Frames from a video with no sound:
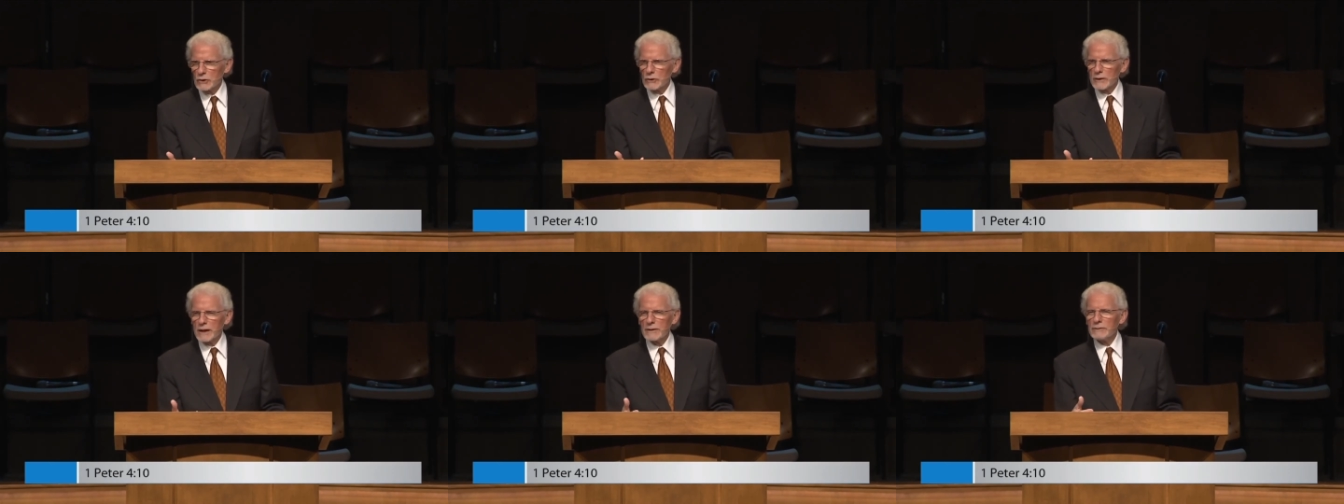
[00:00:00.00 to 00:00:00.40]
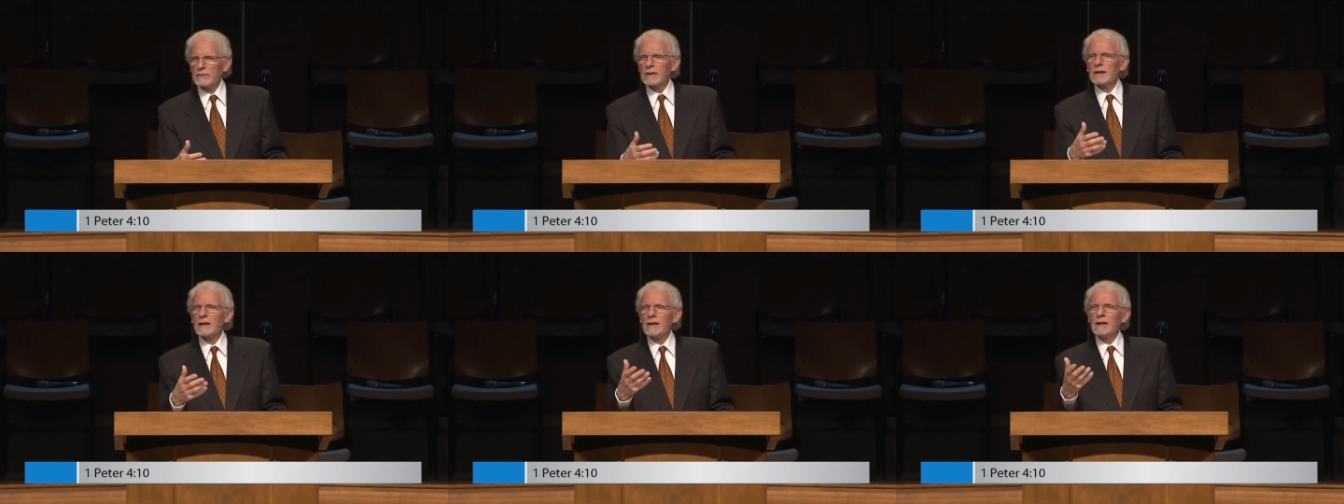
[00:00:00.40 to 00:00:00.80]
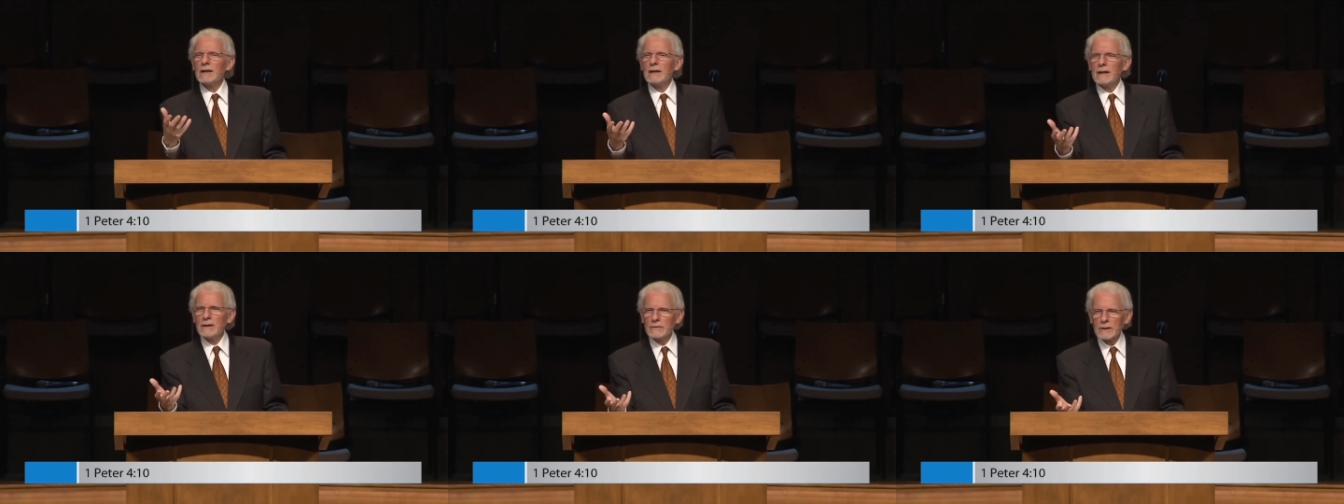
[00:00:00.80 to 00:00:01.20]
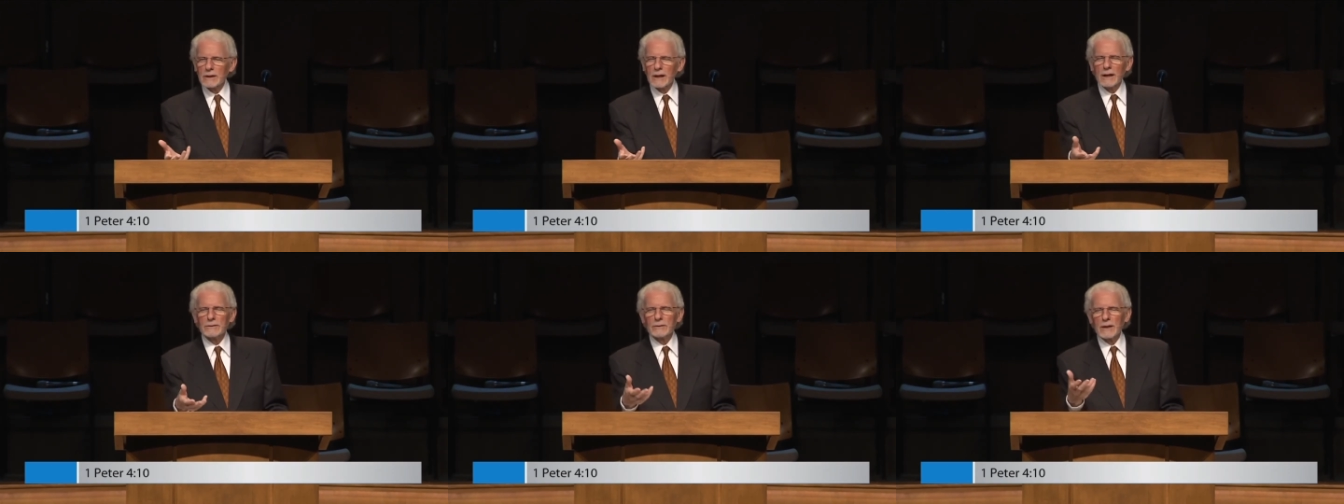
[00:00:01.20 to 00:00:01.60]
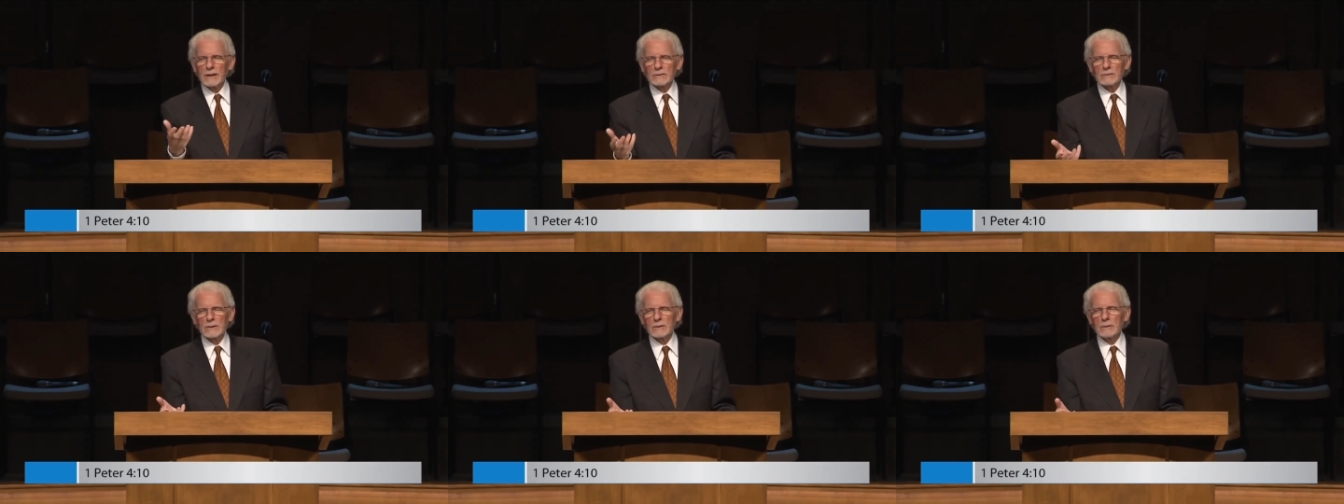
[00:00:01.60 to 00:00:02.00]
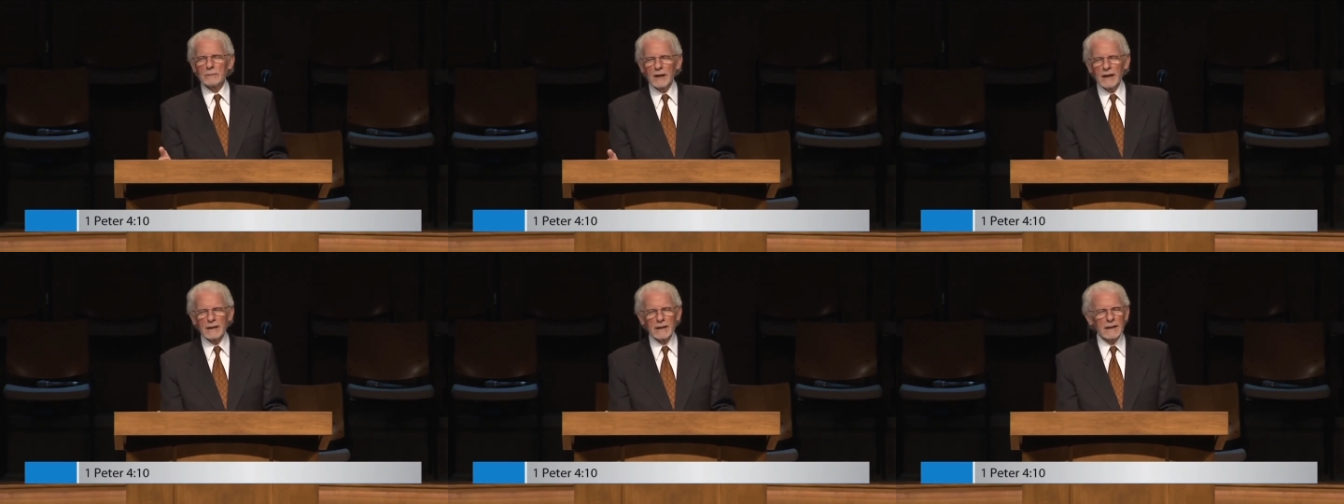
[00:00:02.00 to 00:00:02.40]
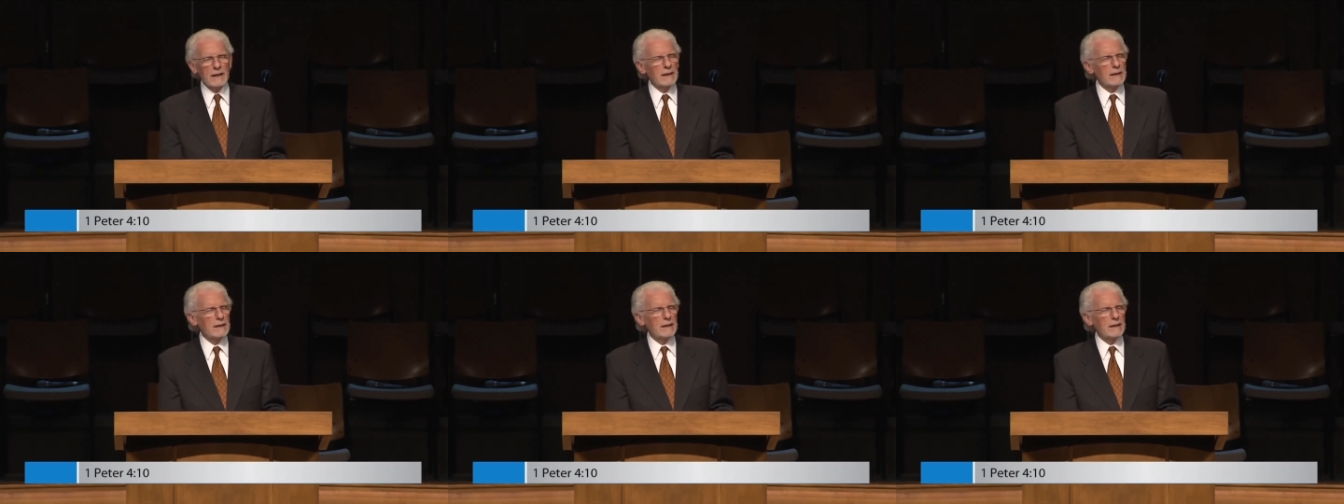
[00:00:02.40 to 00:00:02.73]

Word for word: your gift in the context of the body,